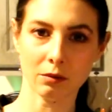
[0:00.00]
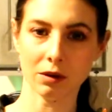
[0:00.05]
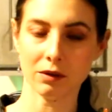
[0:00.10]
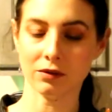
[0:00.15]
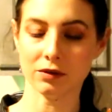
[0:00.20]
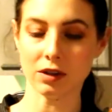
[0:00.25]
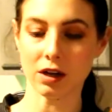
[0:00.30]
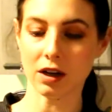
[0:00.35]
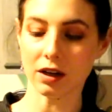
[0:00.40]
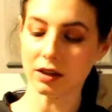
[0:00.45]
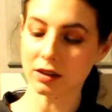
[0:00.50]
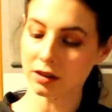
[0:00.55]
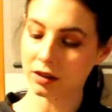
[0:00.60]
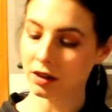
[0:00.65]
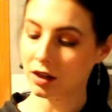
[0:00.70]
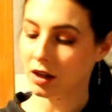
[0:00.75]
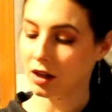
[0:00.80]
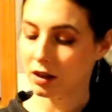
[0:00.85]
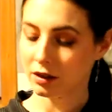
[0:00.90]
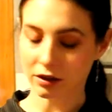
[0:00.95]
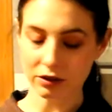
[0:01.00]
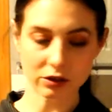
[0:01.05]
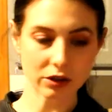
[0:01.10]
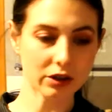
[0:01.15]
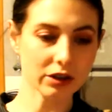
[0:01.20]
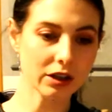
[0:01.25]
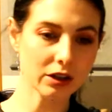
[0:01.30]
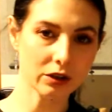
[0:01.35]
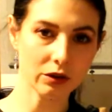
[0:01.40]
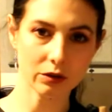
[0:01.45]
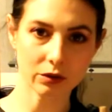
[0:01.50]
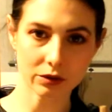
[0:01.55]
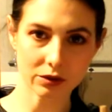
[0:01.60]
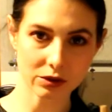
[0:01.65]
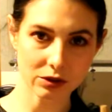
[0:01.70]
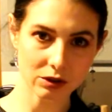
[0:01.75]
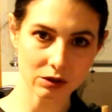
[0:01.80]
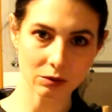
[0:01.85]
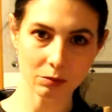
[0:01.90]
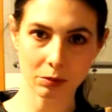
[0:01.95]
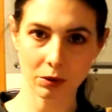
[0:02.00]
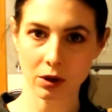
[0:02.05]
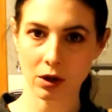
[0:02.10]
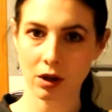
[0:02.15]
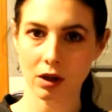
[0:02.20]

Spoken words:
We've done the turkey noodle soup,